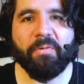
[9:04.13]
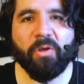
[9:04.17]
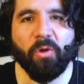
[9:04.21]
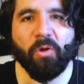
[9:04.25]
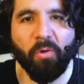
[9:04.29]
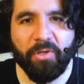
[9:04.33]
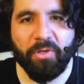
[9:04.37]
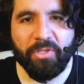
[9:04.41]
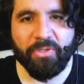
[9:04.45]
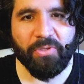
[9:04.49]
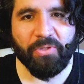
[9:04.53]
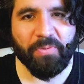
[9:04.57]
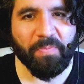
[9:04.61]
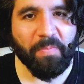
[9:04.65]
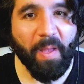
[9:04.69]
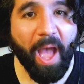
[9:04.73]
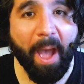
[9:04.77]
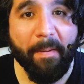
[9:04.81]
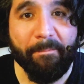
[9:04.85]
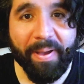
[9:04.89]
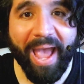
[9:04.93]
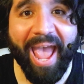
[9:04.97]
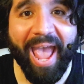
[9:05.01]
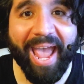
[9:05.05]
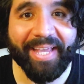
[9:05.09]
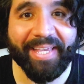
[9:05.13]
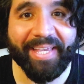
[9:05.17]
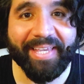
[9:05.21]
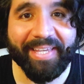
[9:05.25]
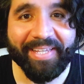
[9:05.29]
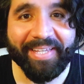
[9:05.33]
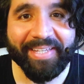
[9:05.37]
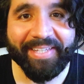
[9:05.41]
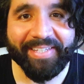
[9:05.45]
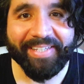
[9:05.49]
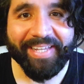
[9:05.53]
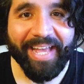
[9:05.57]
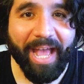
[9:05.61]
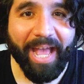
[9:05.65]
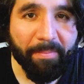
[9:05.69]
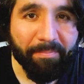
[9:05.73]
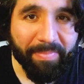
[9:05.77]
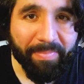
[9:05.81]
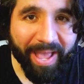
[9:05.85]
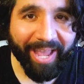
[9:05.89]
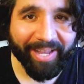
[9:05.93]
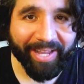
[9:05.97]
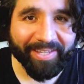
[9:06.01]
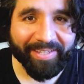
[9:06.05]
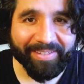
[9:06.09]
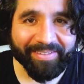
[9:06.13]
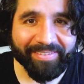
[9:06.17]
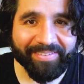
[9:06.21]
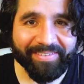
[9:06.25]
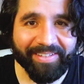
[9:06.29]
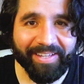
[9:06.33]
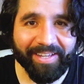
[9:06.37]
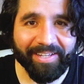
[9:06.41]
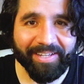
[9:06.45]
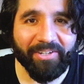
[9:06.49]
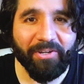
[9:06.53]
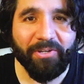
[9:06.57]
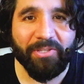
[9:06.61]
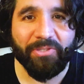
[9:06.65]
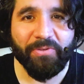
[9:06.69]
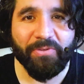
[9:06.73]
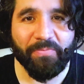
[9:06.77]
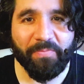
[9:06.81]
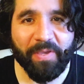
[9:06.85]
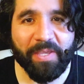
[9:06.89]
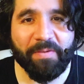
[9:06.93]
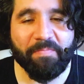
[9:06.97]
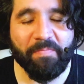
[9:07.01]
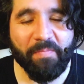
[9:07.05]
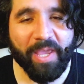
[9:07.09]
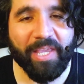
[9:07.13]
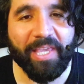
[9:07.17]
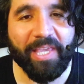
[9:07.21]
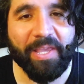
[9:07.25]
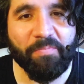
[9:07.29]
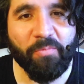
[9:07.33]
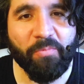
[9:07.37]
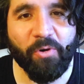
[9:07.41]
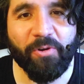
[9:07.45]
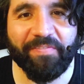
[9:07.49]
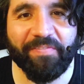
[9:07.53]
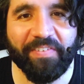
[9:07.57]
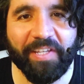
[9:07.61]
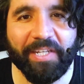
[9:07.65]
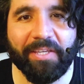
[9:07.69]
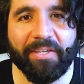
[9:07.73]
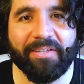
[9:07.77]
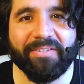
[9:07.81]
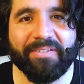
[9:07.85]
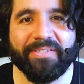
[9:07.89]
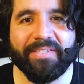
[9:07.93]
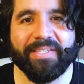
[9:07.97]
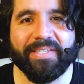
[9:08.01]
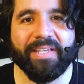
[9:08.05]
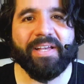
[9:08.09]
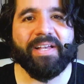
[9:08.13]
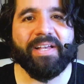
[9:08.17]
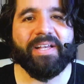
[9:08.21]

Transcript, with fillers: back. I'm going to be making more videos.